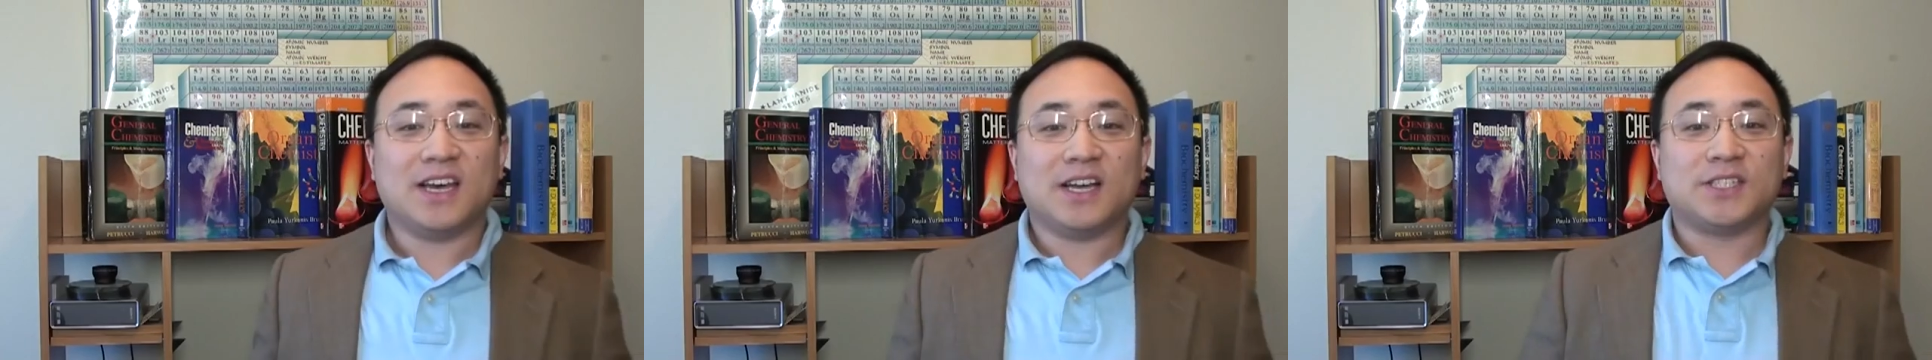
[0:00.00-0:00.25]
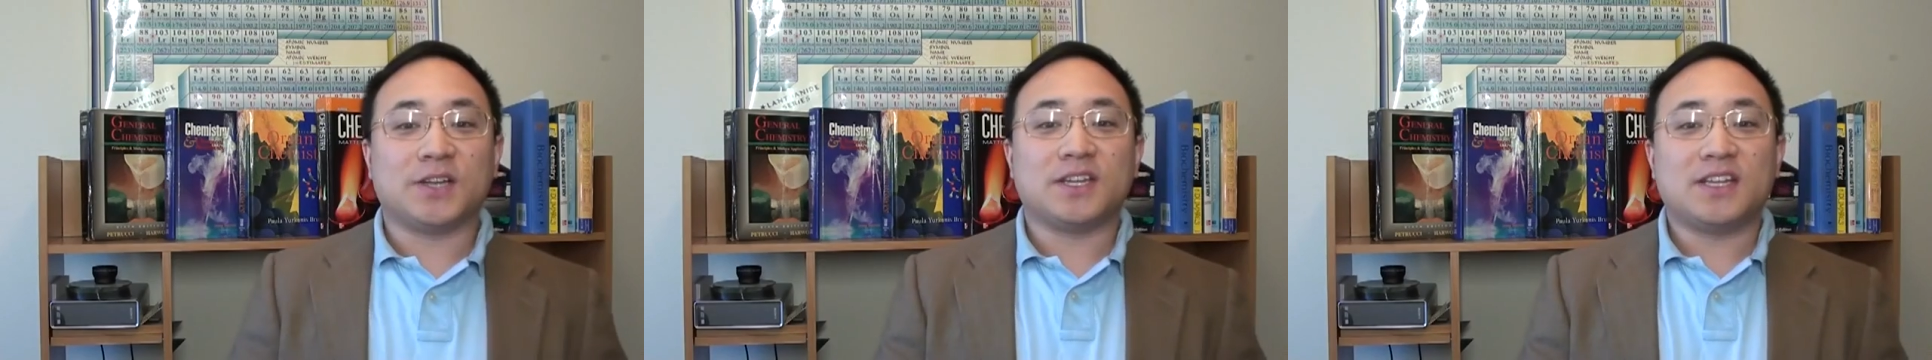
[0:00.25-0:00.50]

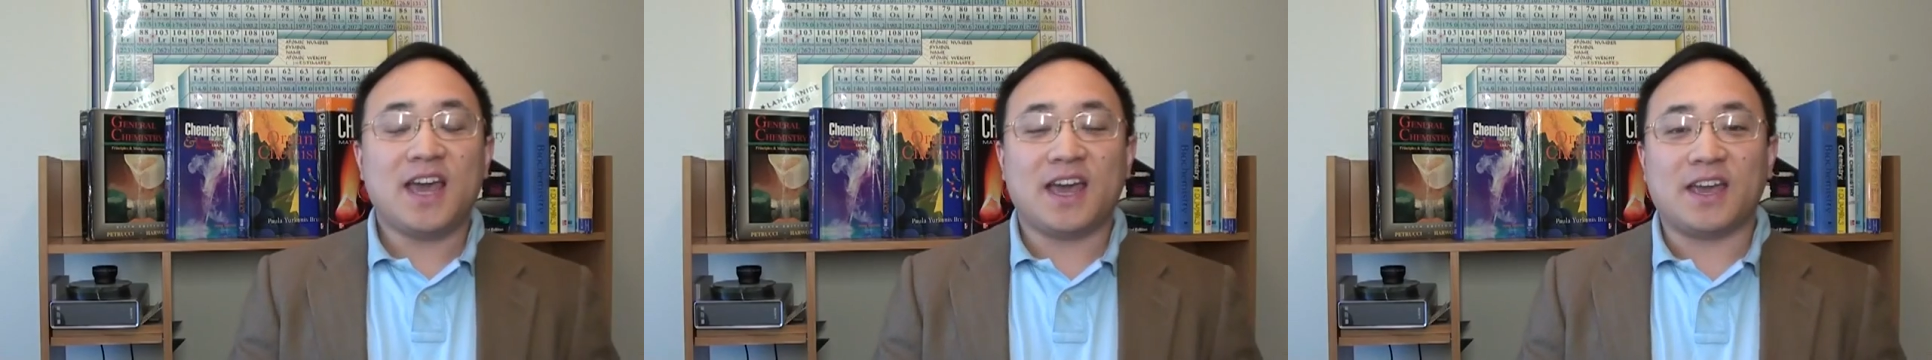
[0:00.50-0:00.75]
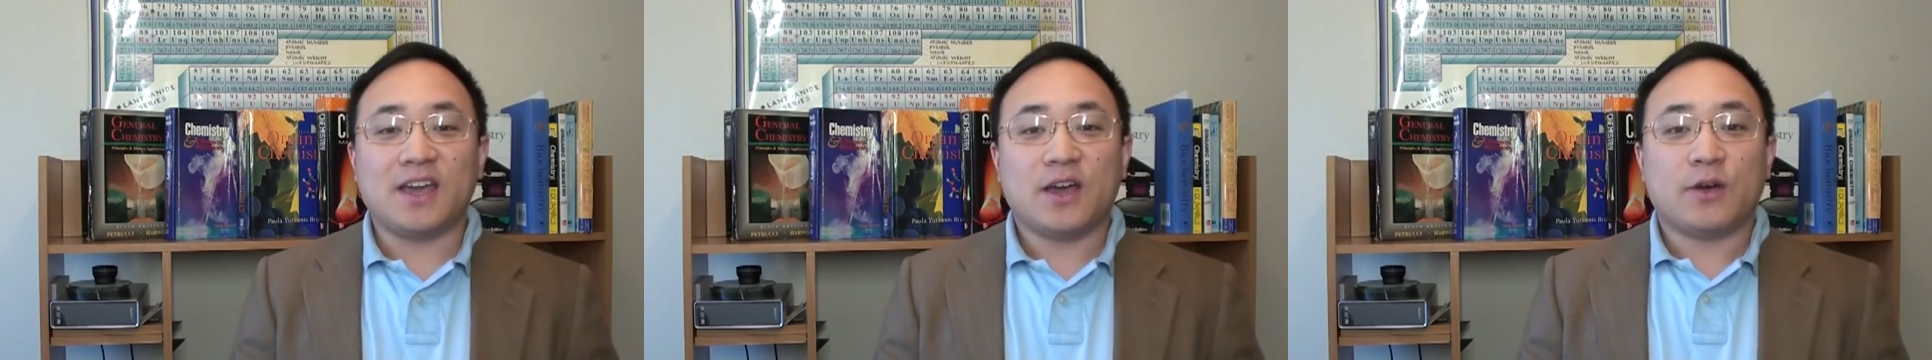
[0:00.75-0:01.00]
So
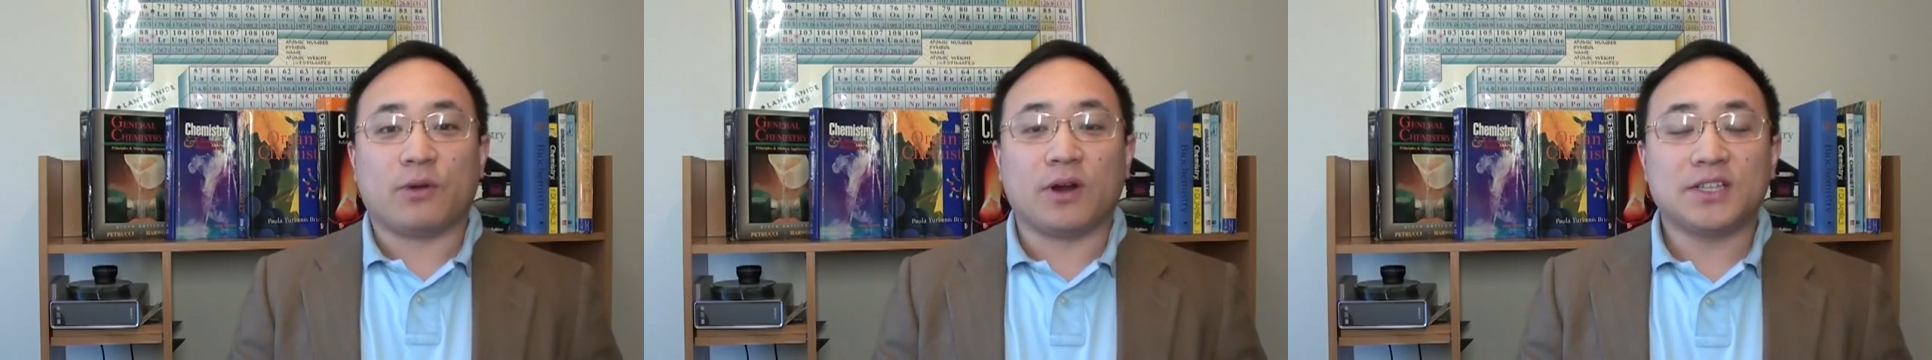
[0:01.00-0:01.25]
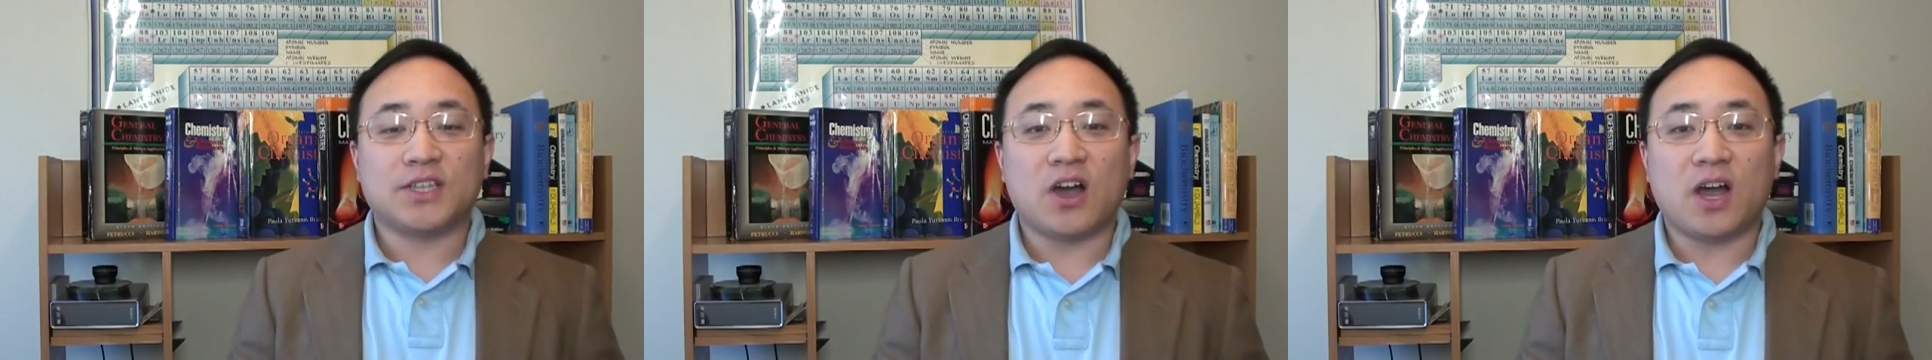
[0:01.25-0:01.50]
today we're
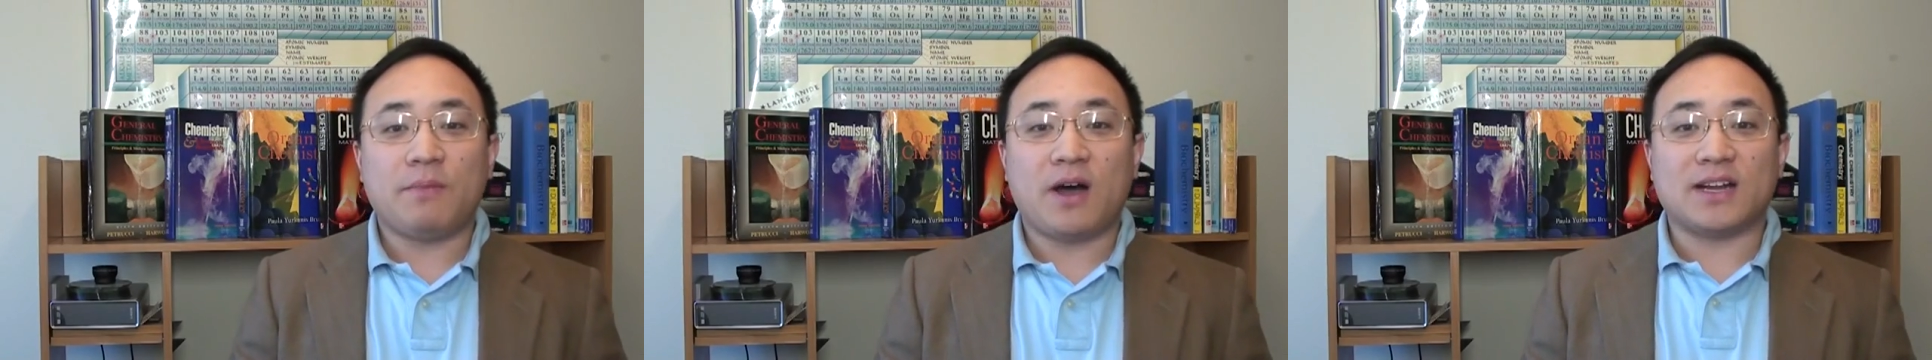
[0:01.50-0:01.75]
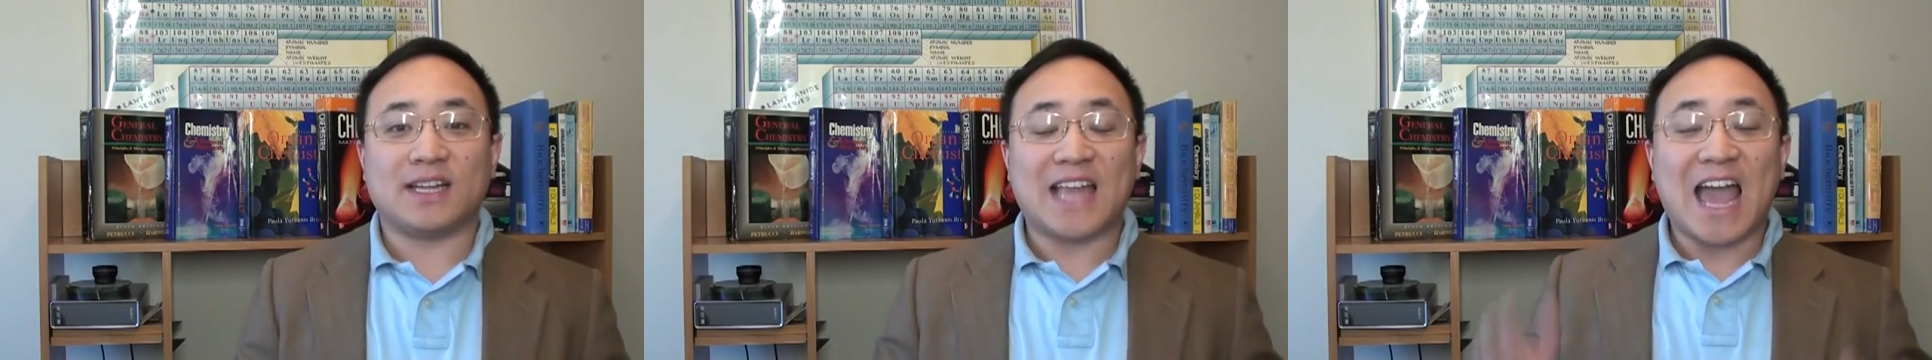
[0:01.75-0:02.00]
going to talk about an